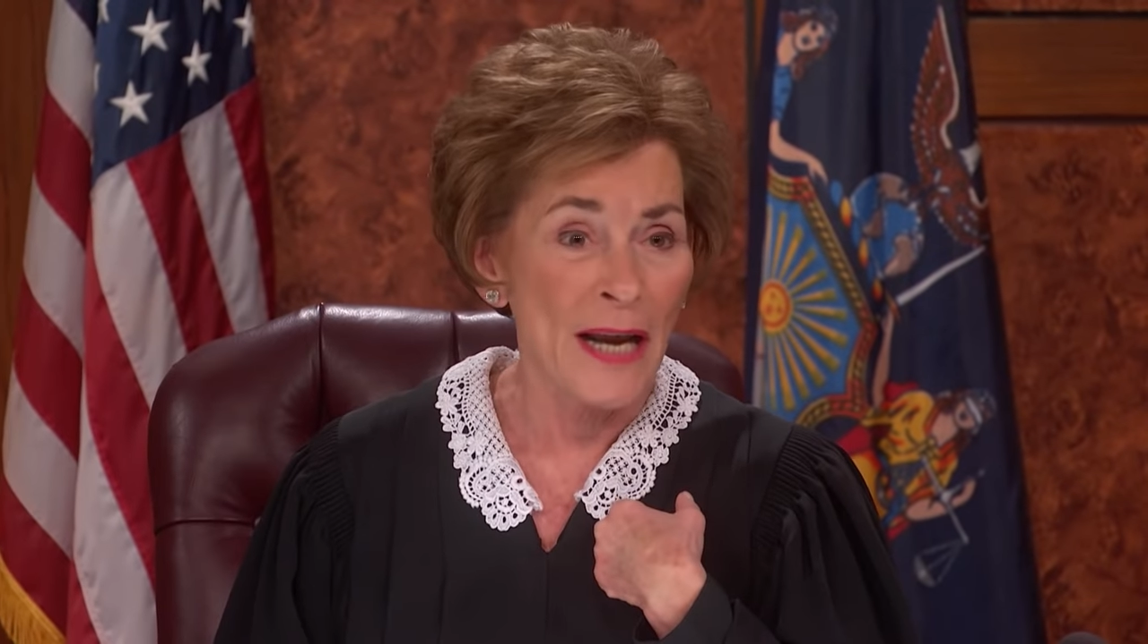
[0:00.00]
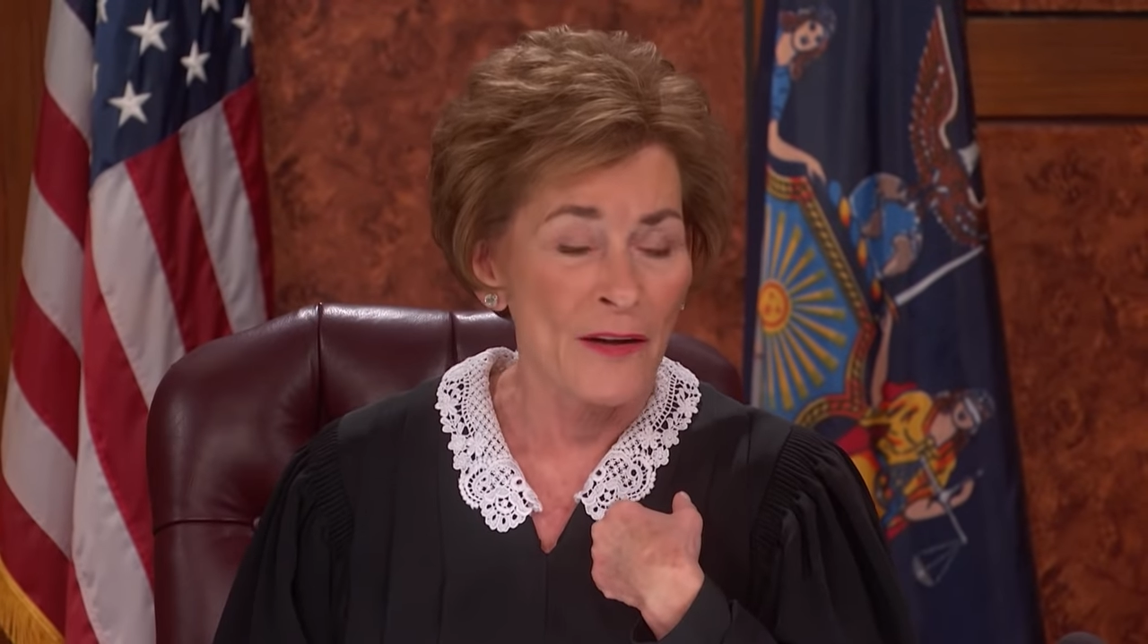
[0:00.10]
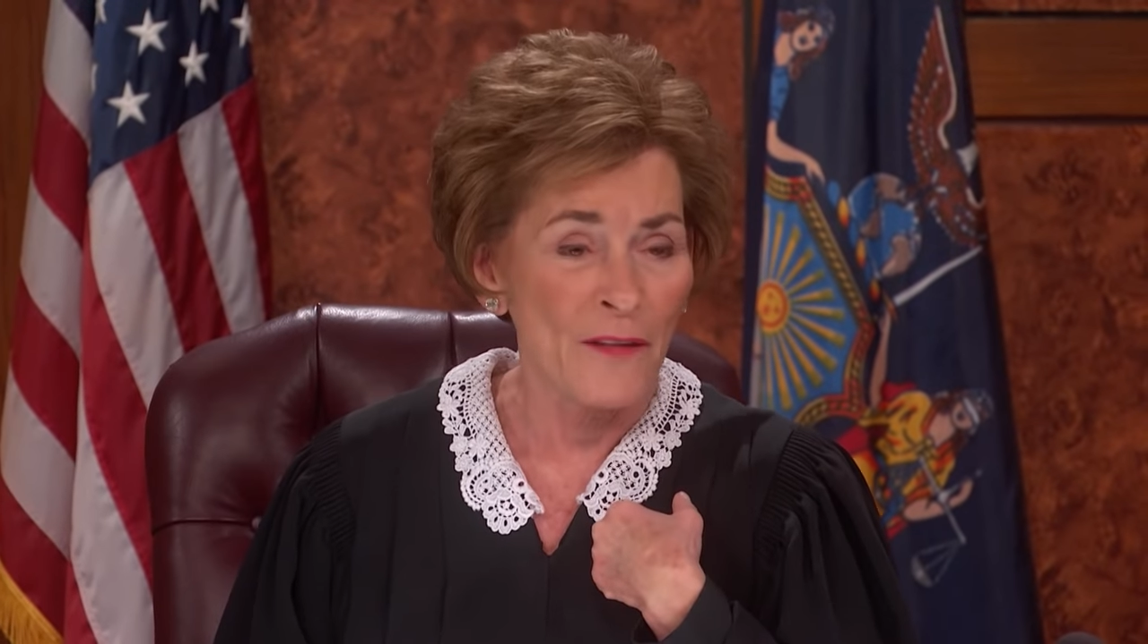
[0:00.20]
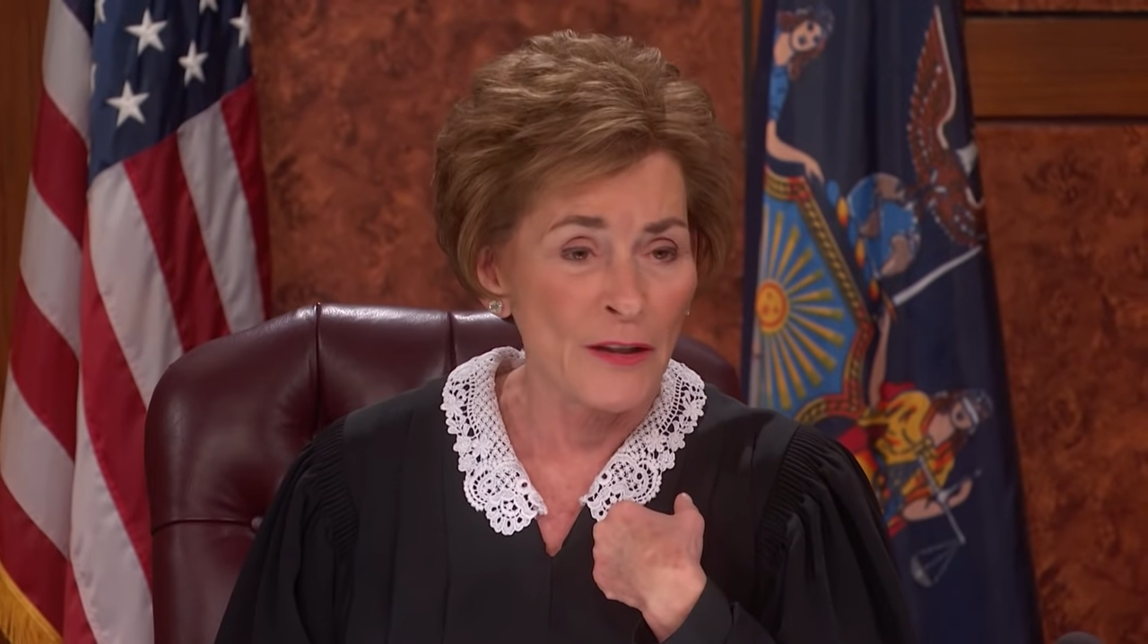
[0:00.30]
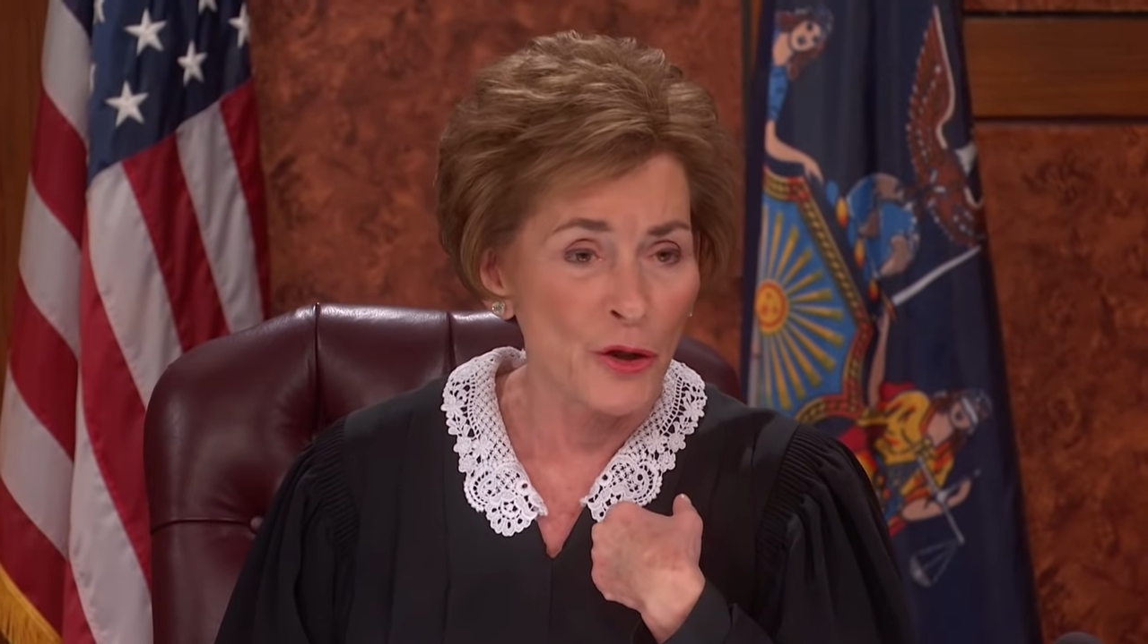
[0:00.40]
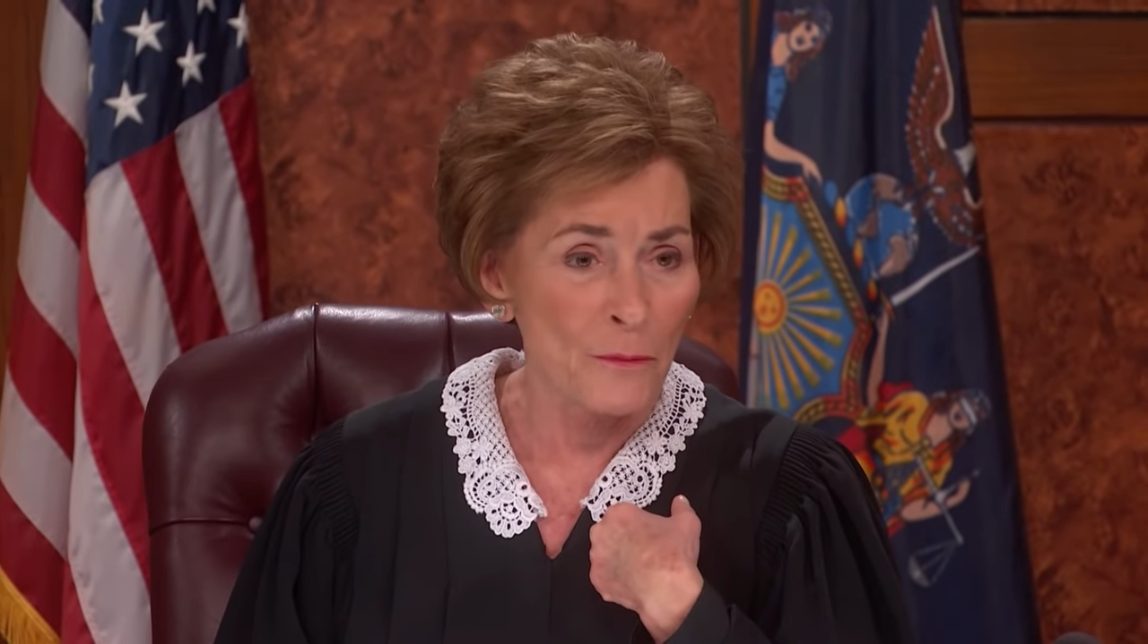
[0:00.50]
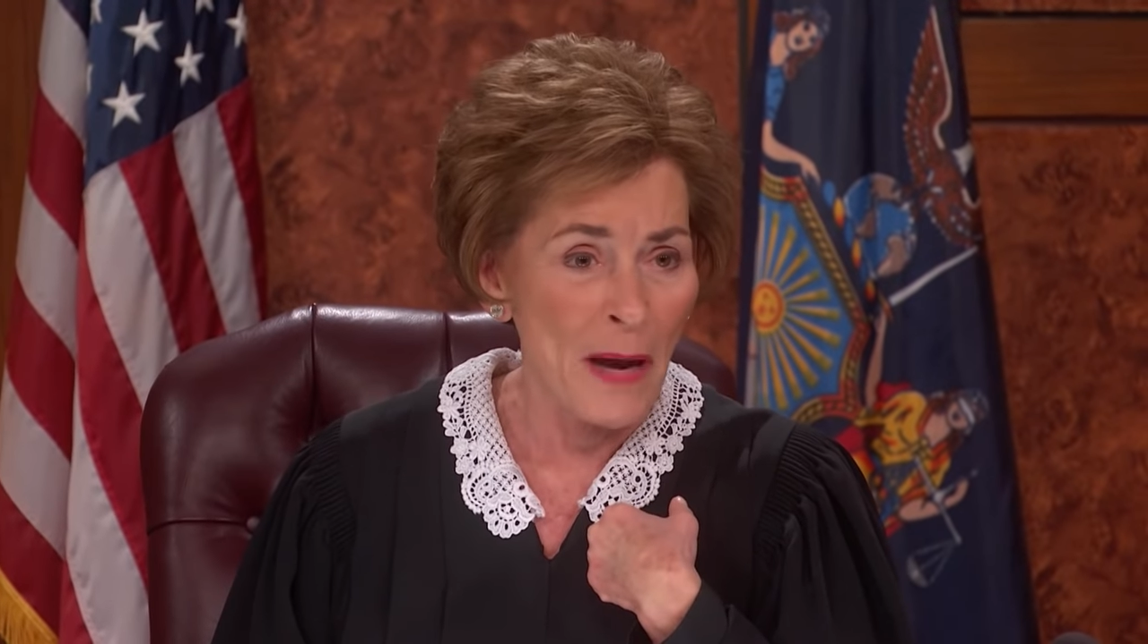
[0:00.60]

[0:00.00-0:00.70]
not if I took